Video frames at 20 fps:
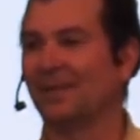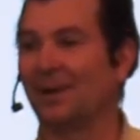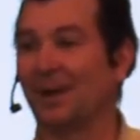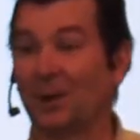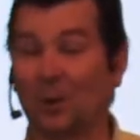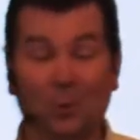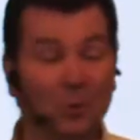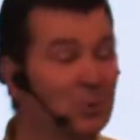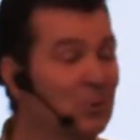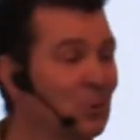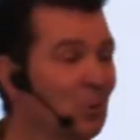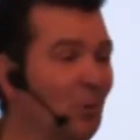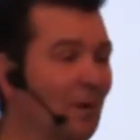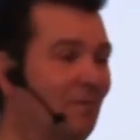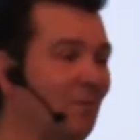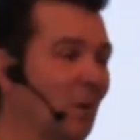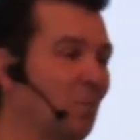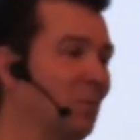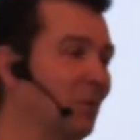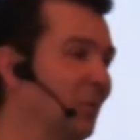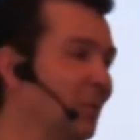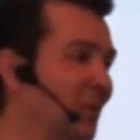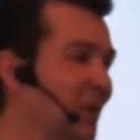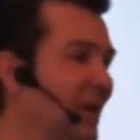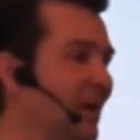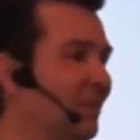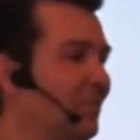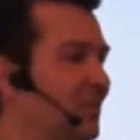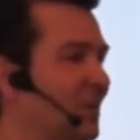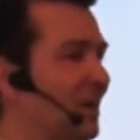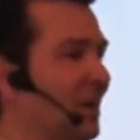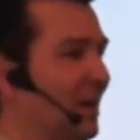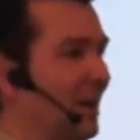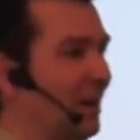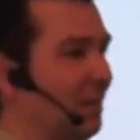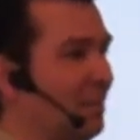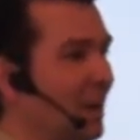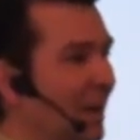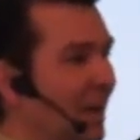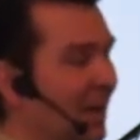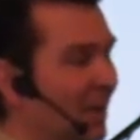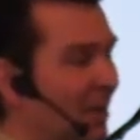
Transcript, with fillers: that whosoever believes in him